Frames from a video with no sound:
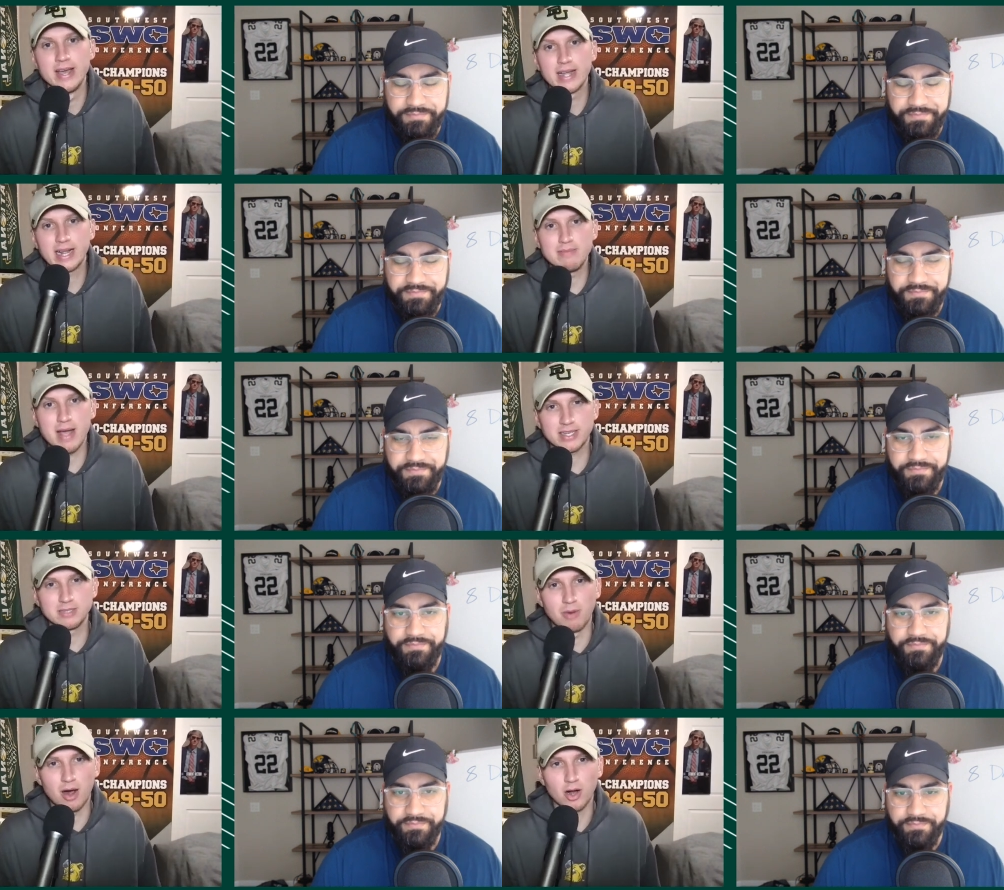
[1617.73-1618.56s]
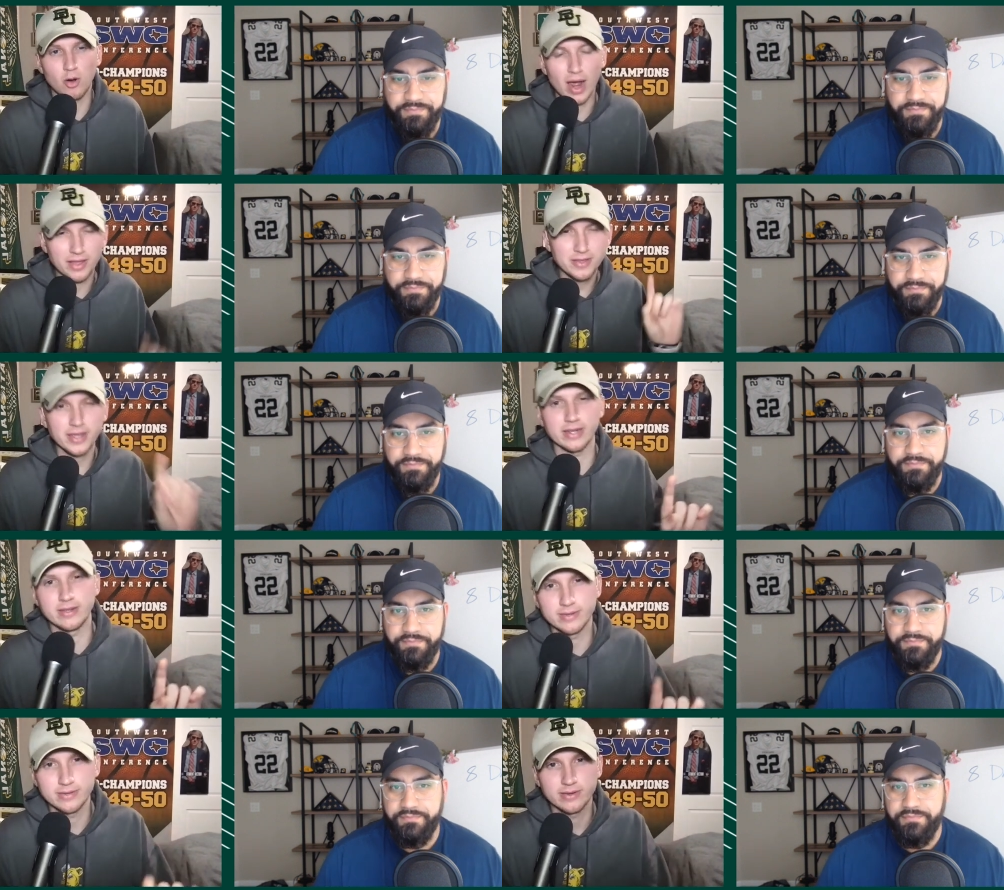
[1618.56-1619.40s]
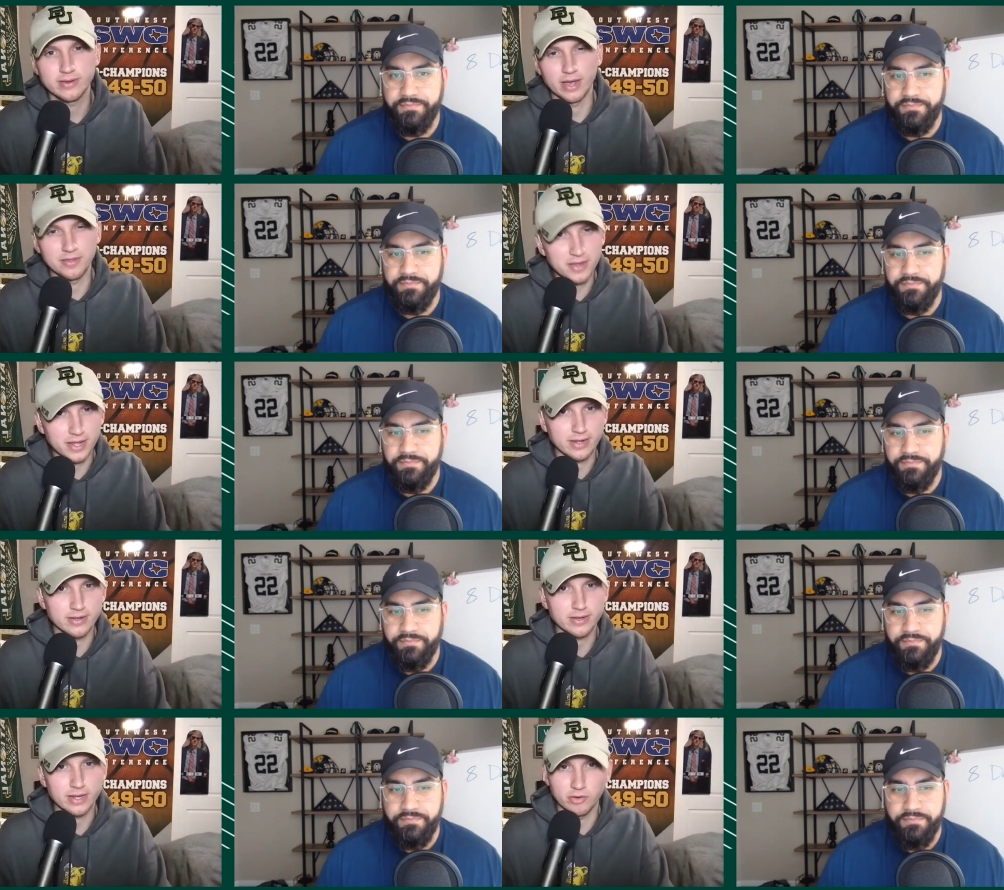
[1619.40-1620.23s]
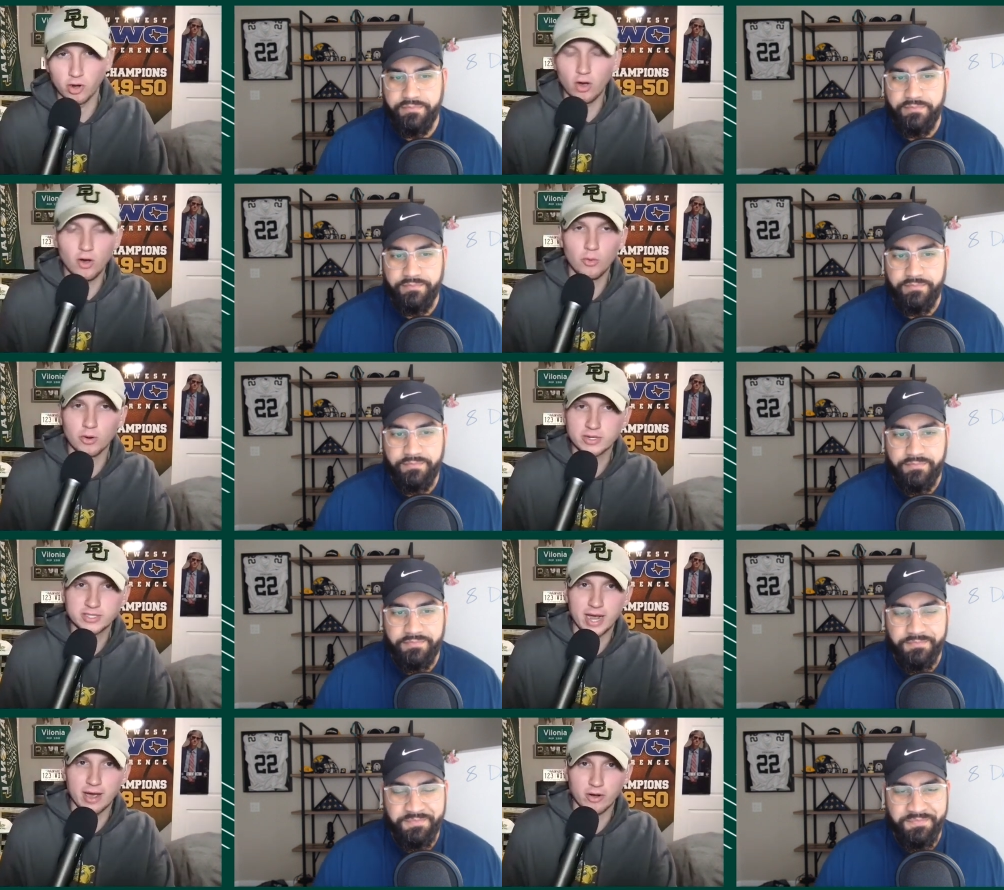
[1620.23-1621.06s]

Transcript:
Speaker 1: Come back tomorrow, I think I think if it all works out,